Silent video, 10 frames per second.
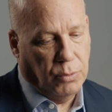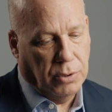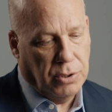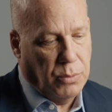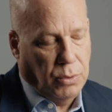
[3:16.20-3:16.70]

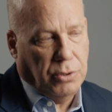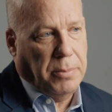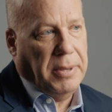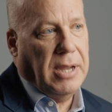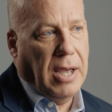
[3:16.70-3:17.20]

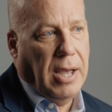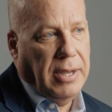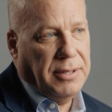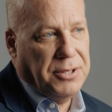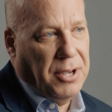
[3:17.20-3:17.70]
Will's a big
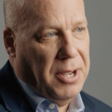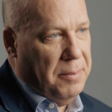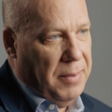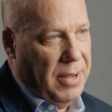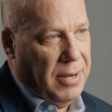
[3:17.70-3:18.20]
guy at the
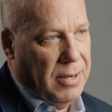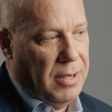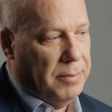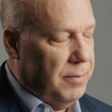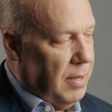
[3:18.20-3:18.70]
time, and
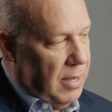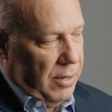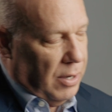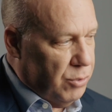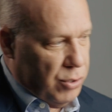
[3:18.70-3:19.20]

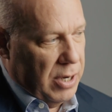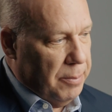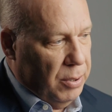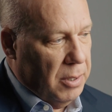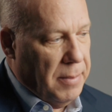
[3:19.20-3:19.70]
I tried
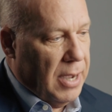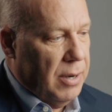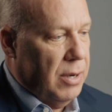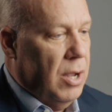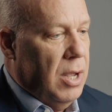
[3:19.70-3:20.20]
to pull him
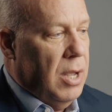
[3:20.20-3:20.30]
out,